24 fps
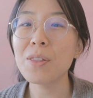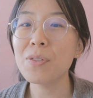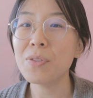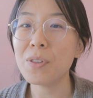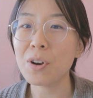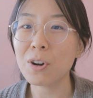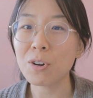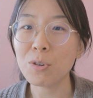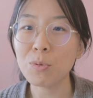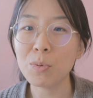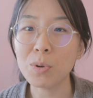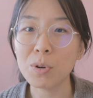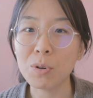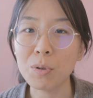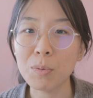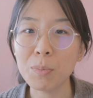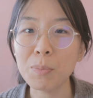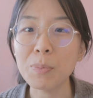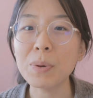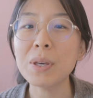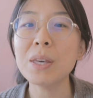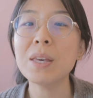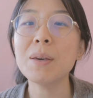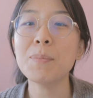there will
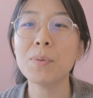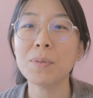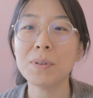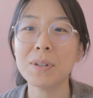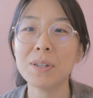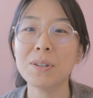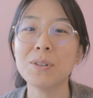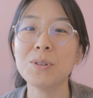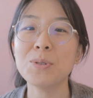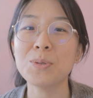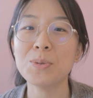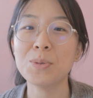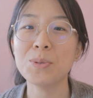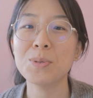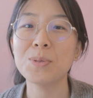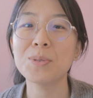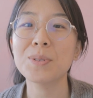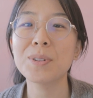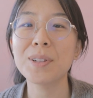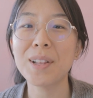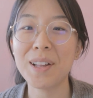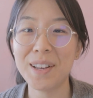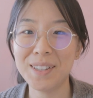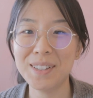be potential
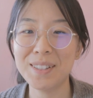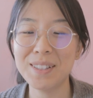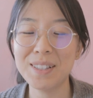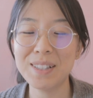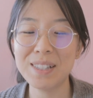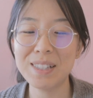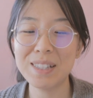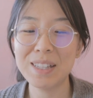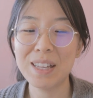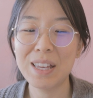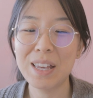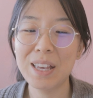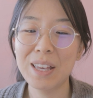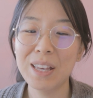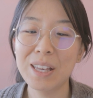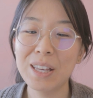clients.